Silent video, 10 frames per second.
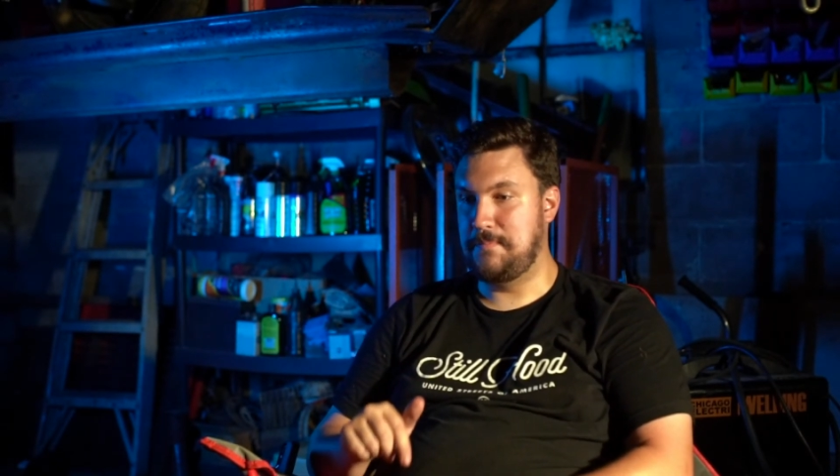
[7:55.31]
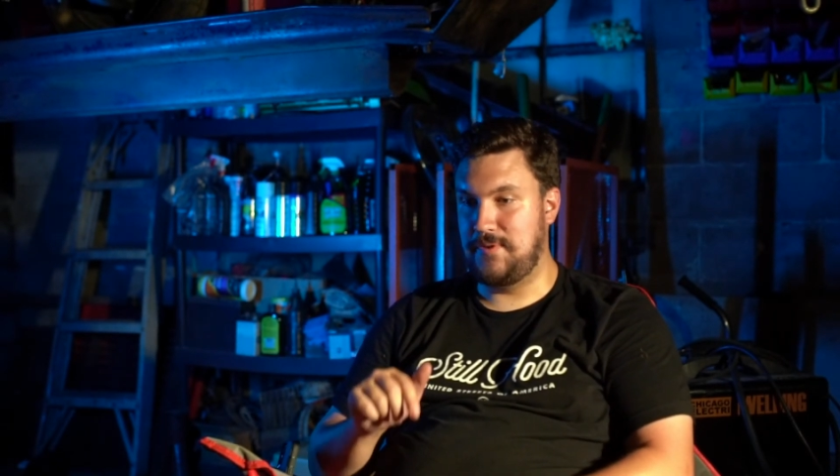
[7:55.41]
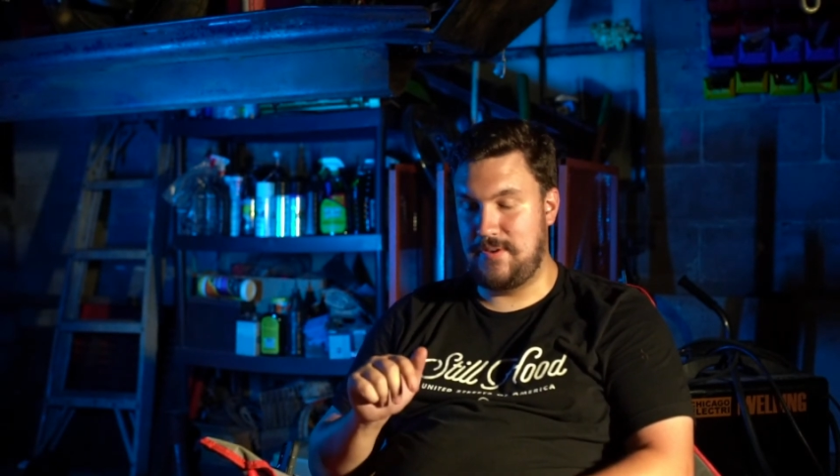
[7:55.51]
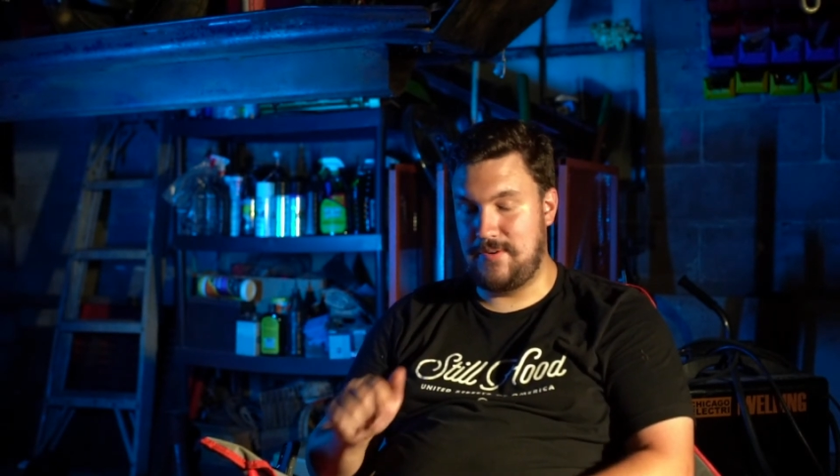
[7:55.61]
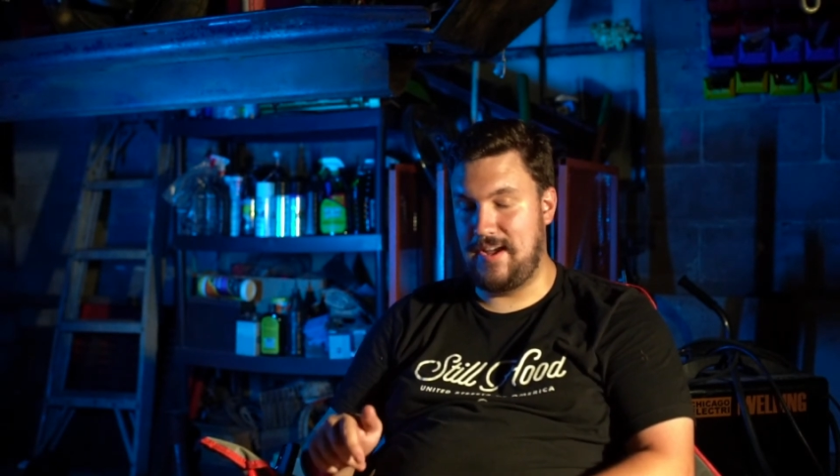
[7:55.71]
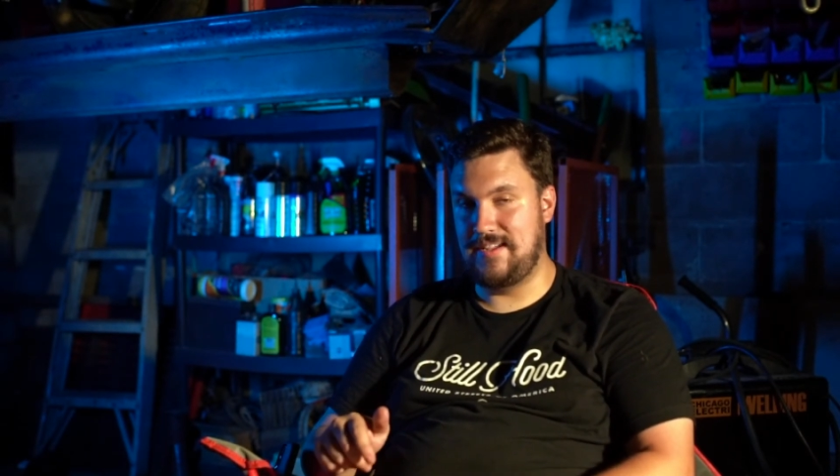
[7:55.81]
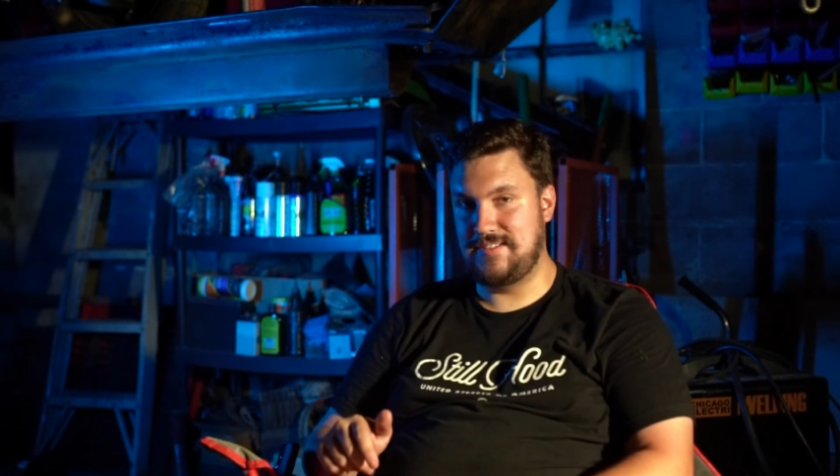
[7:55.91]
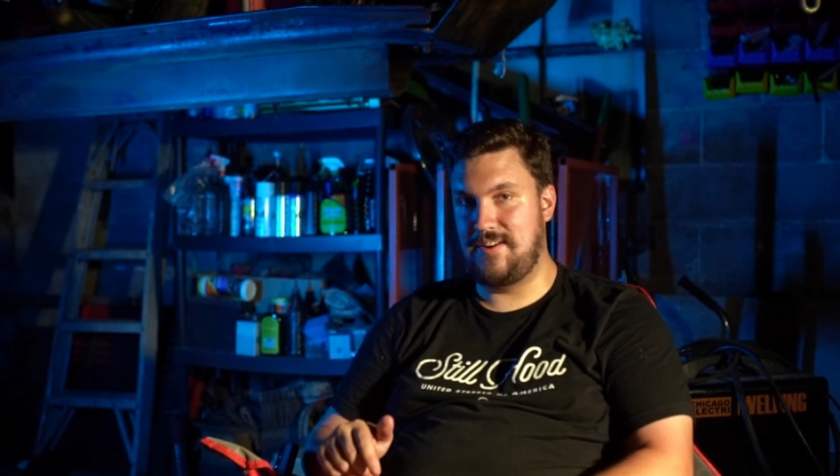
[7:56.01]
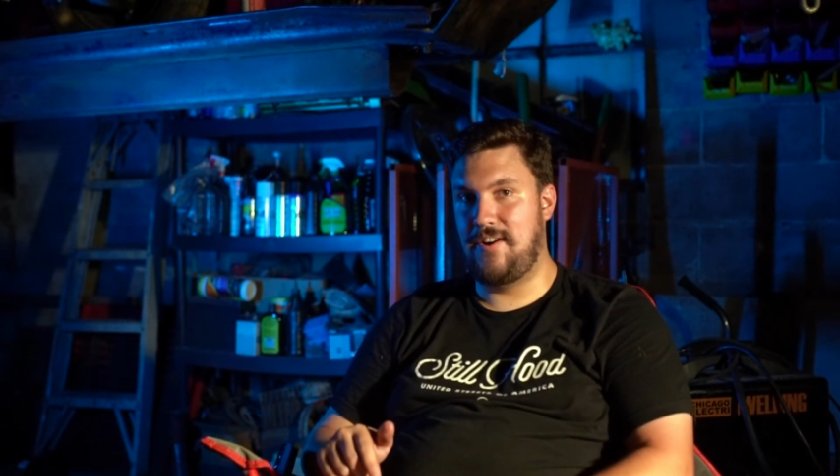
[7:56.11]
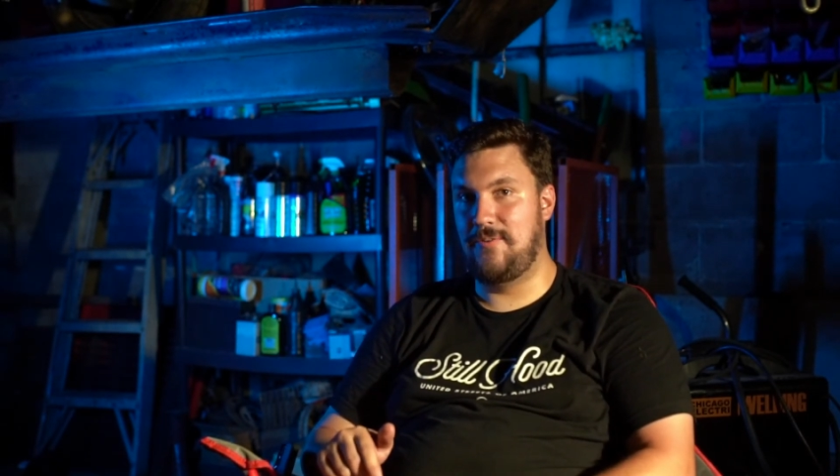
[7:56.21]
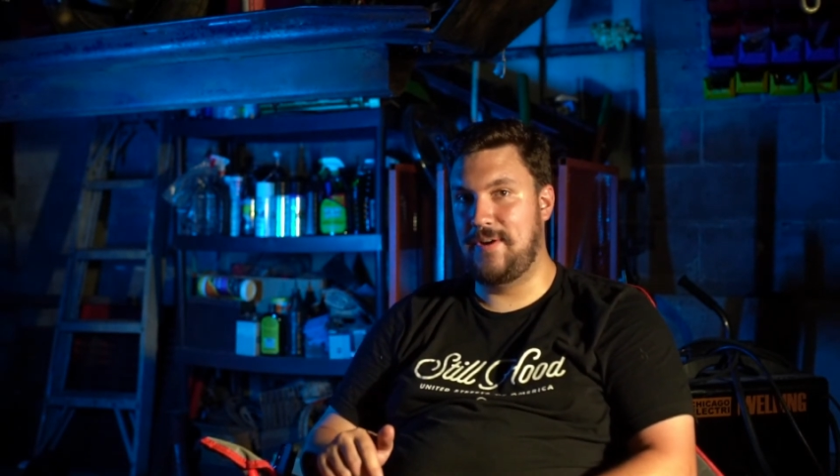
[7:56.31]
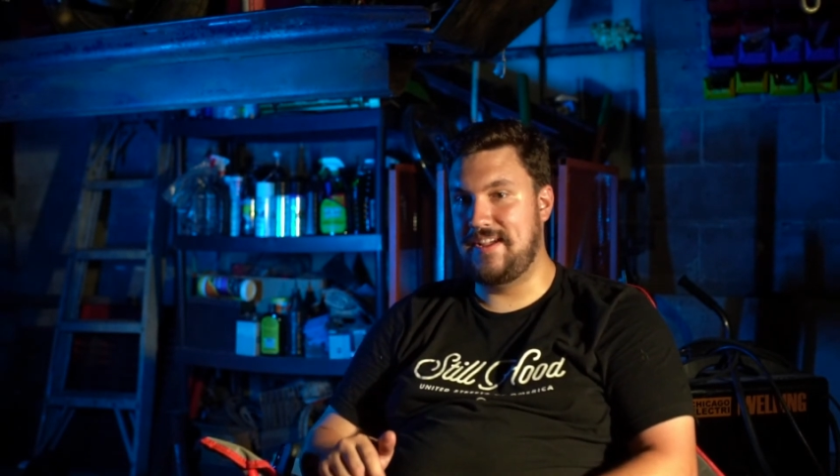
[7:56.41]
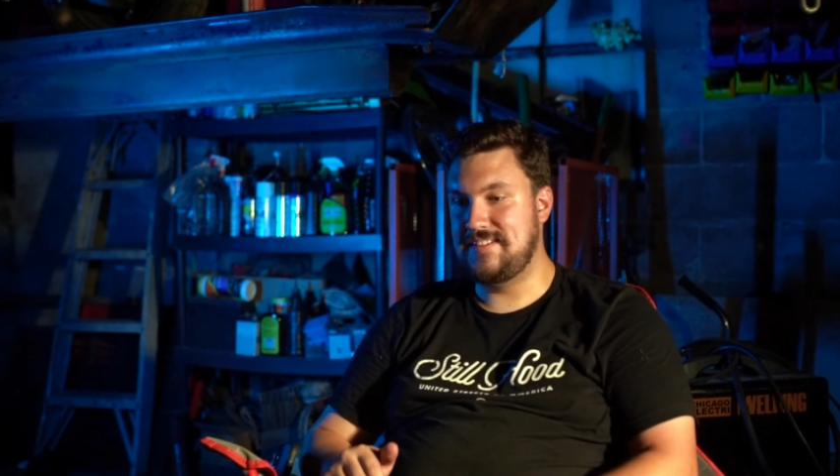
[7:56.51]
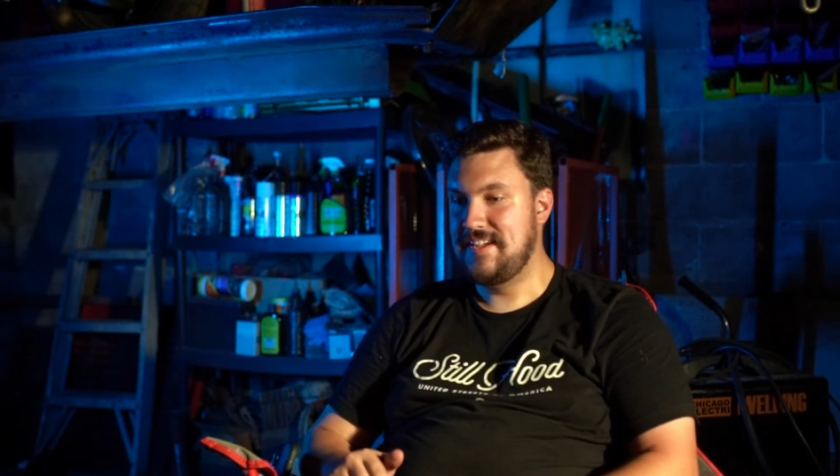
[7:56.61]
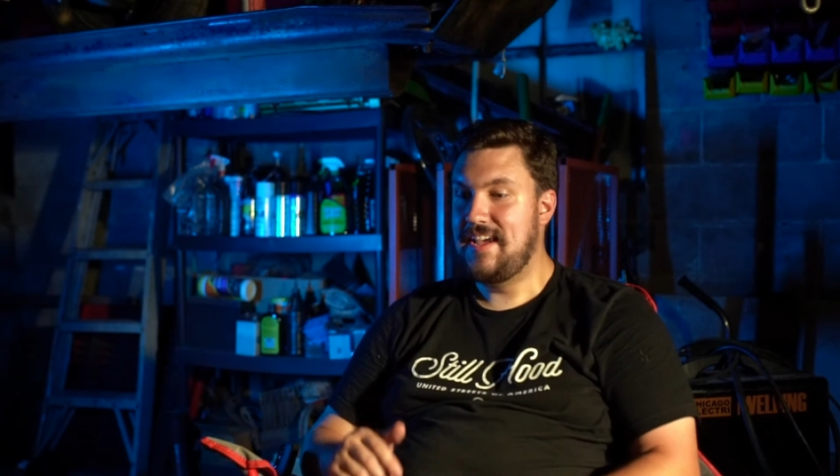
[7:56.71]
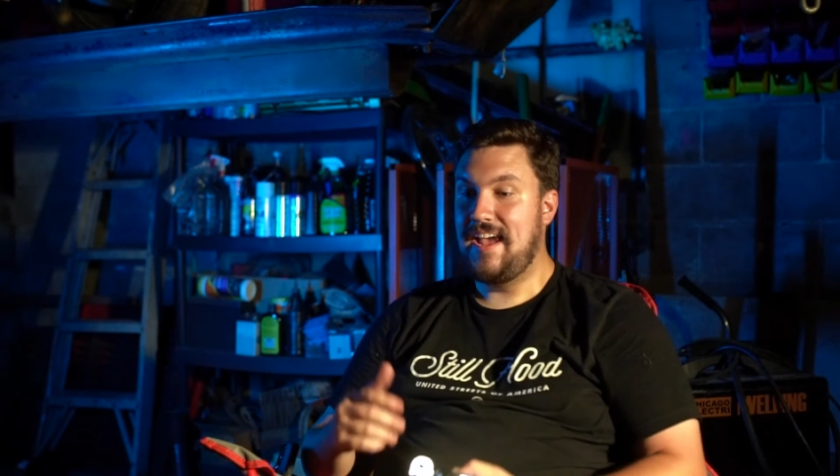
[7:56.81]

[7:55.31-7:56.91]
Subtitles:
below as always.